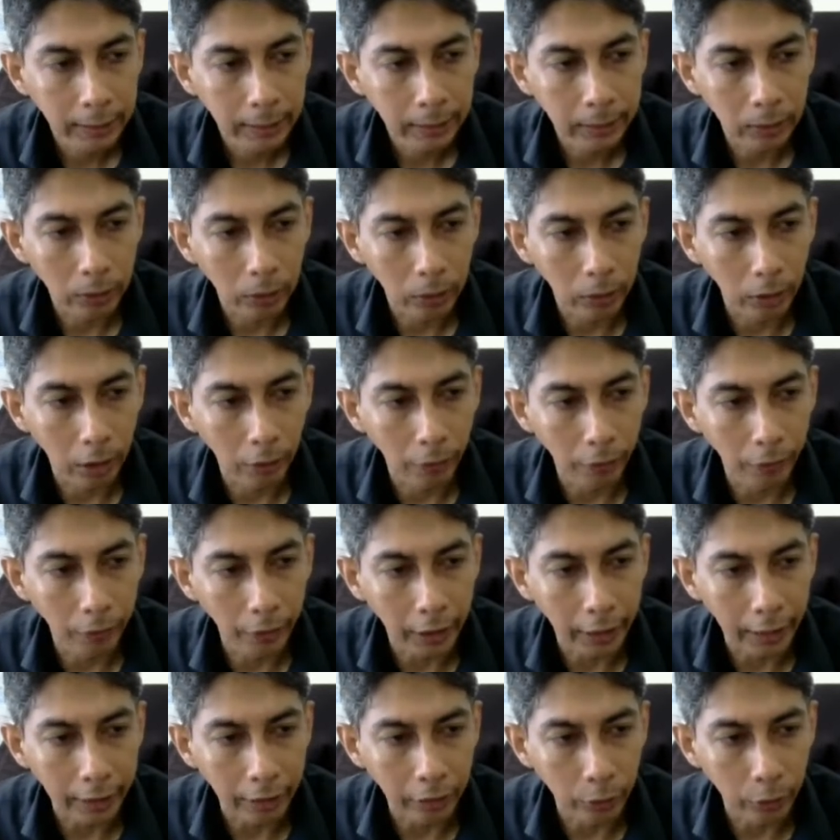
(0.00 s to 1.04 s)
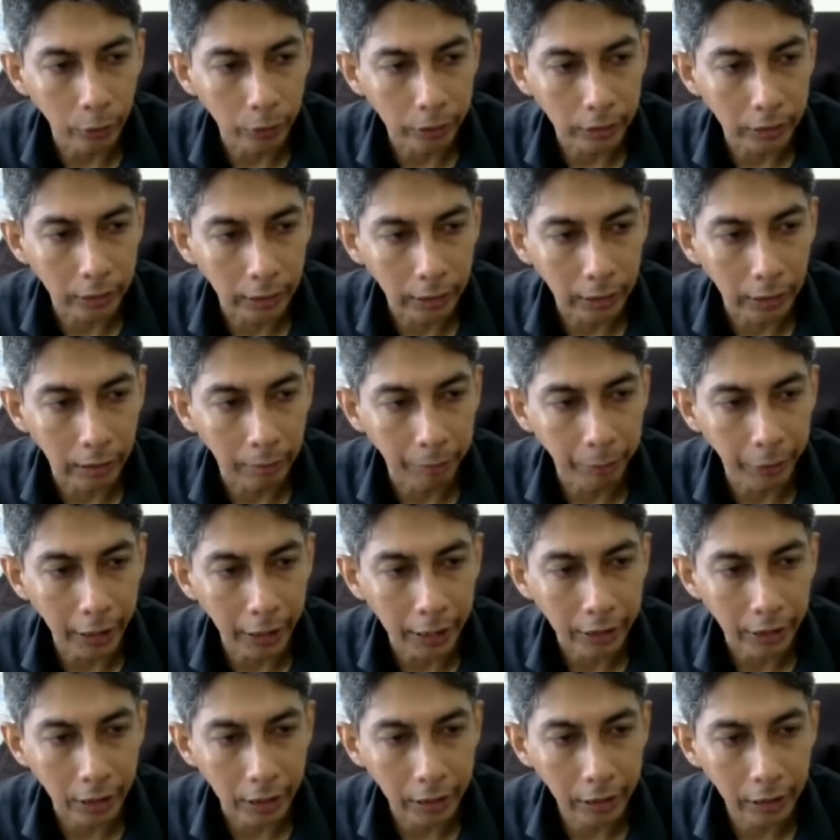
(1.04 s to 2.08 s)
So we can use
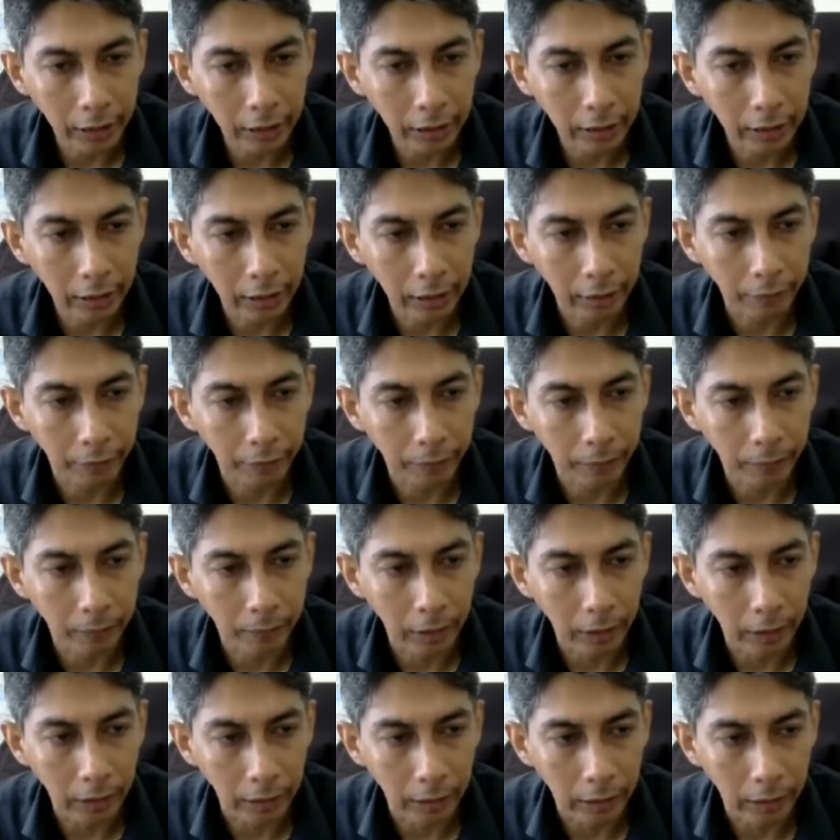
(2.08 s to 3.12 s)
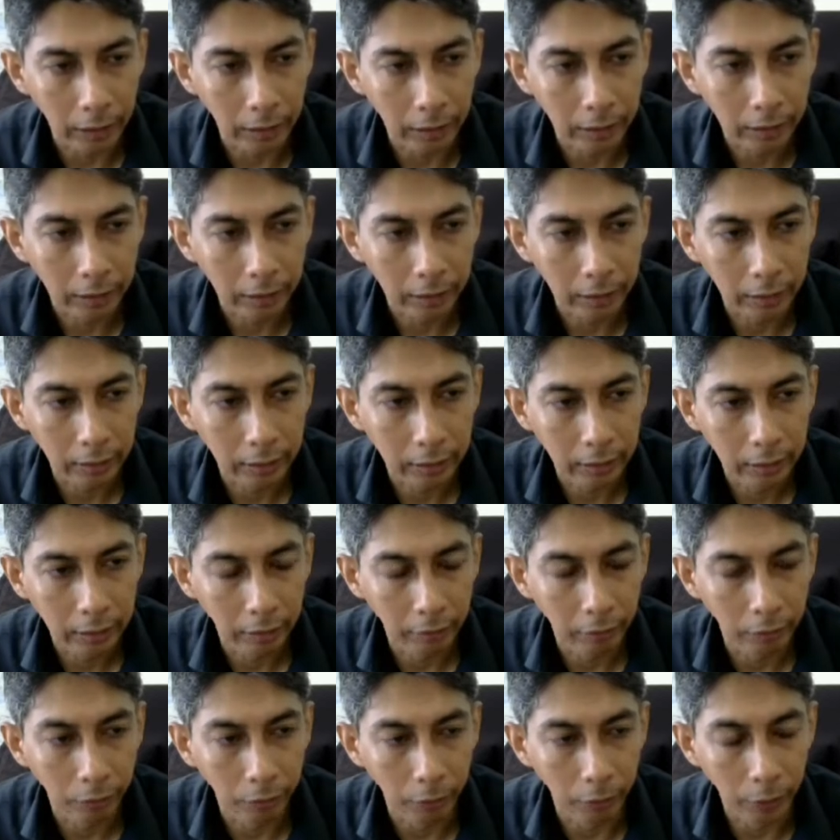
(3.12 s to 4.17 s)
BHI if
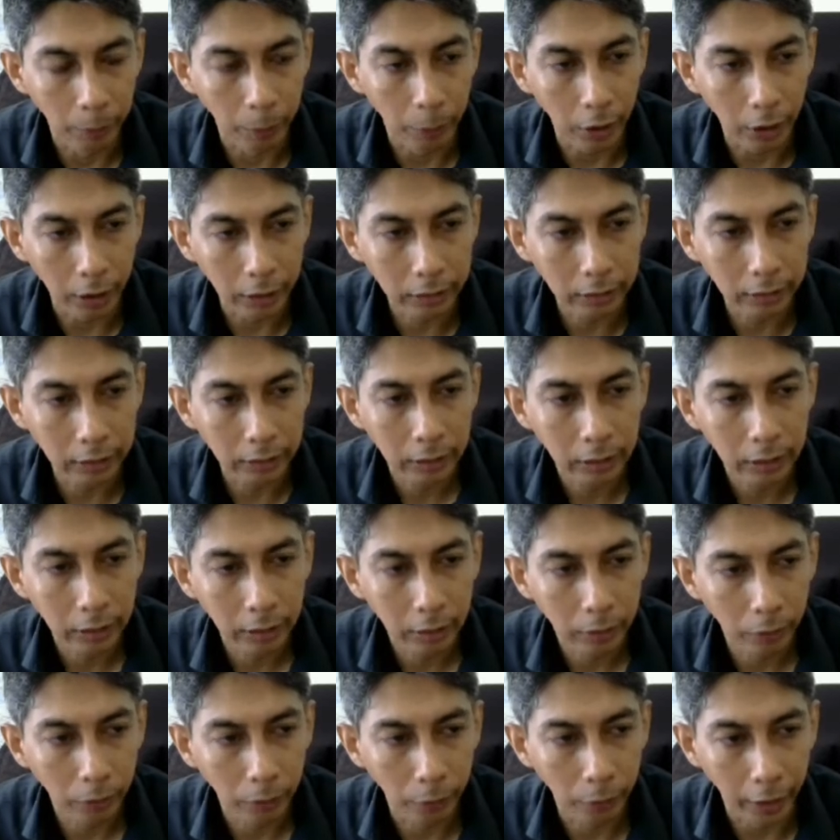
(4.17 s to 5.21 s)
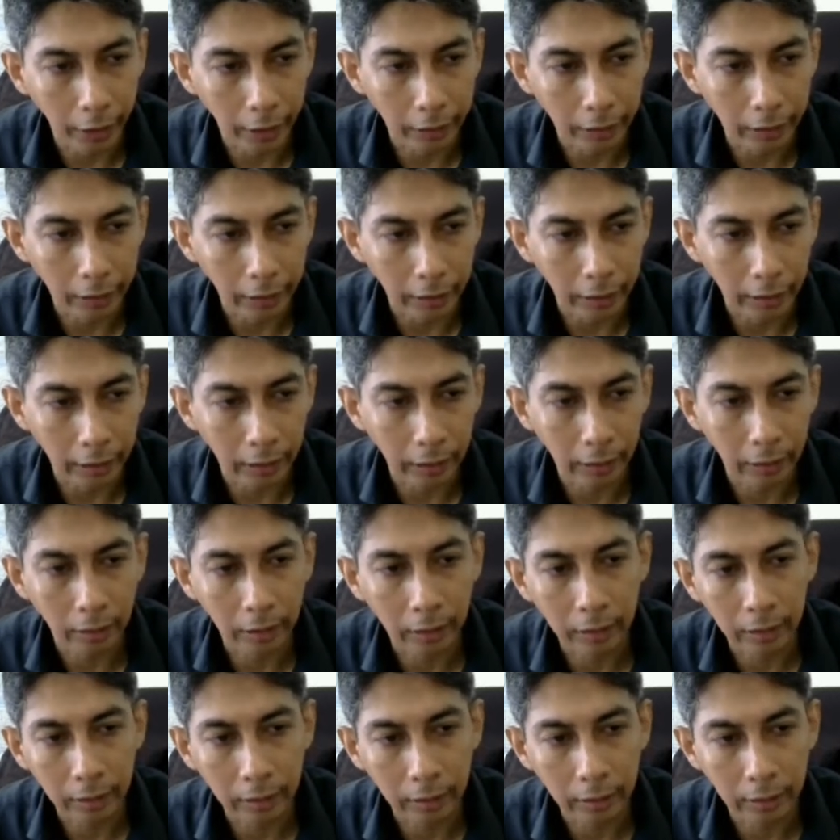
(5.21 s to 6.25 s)
we branch when
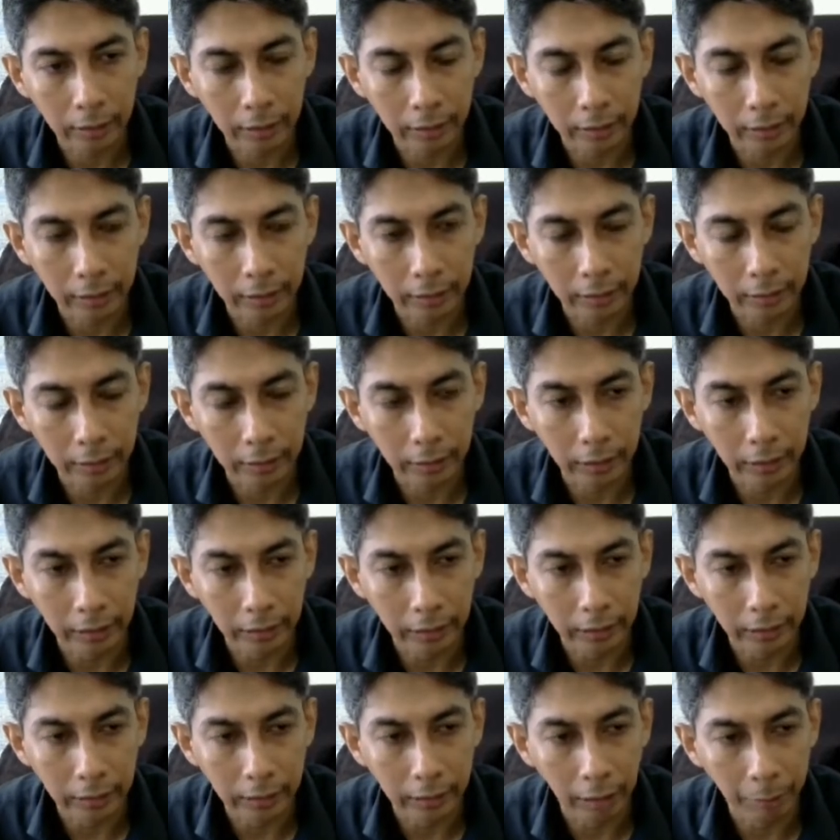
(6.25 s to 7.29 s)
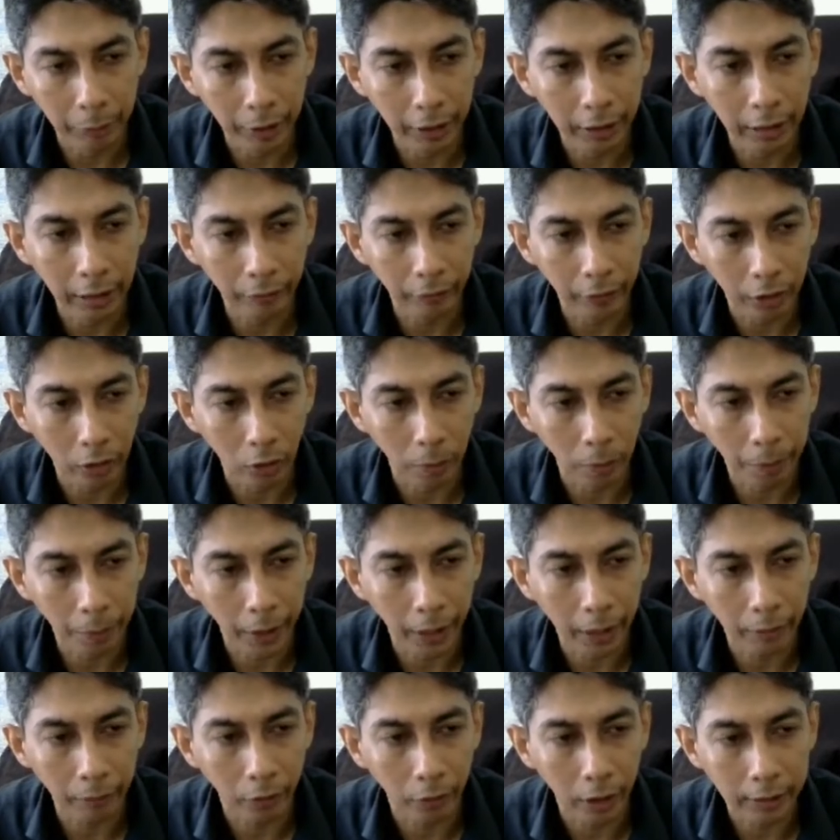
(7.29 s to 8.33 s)
the number that we
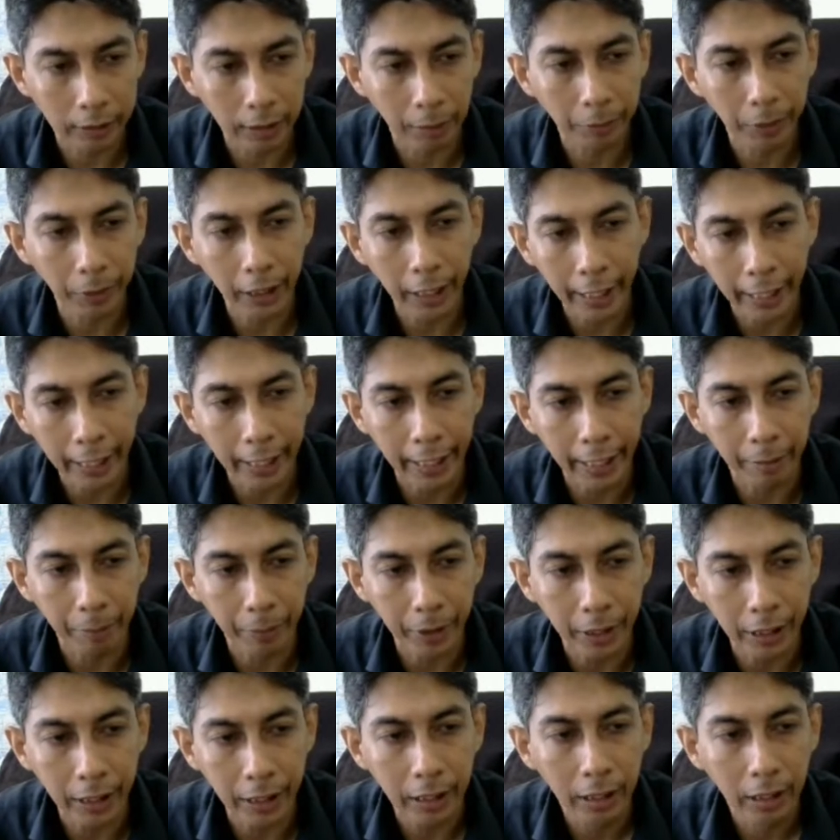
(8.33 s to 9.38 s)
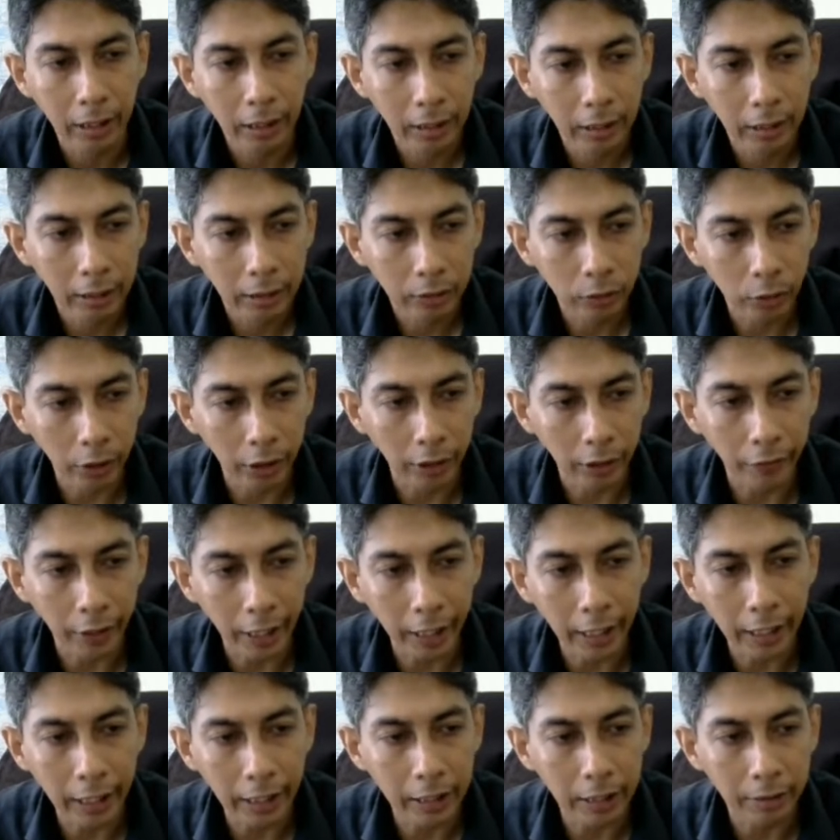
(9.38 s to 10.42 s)
compare, for example, A and B. So if
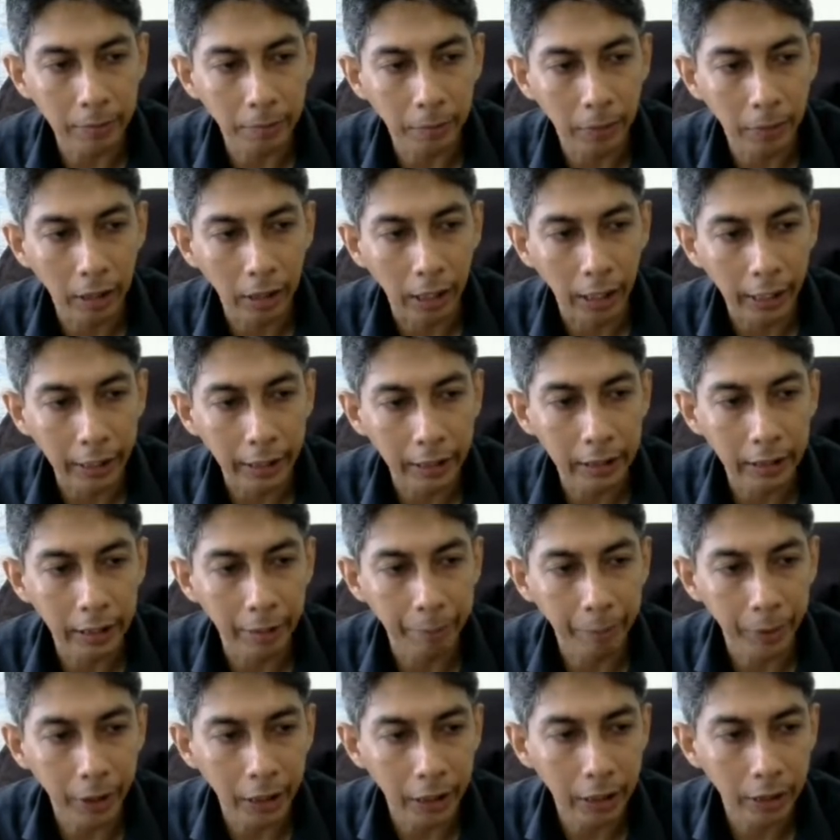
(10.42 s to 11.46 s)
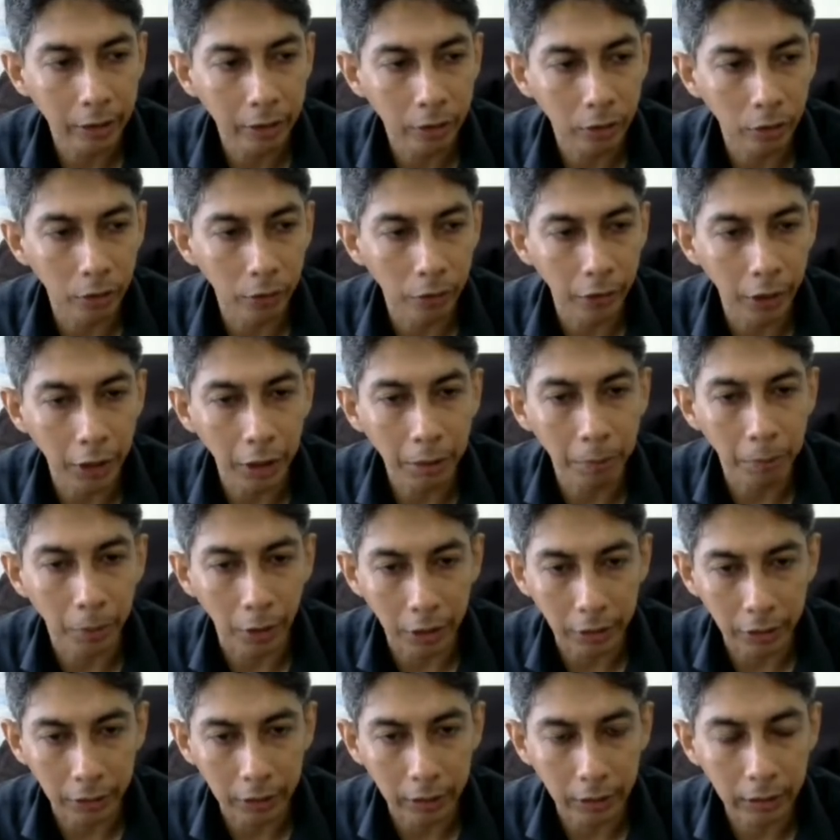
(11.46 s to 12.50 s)
A is higher than B, so we
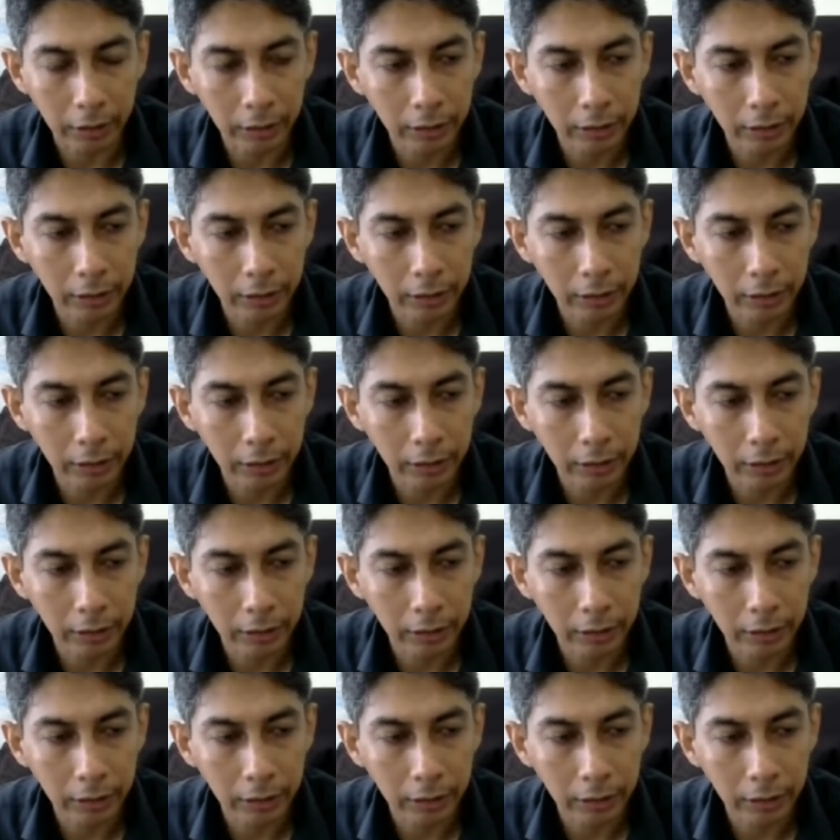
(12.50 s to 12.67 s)
branch.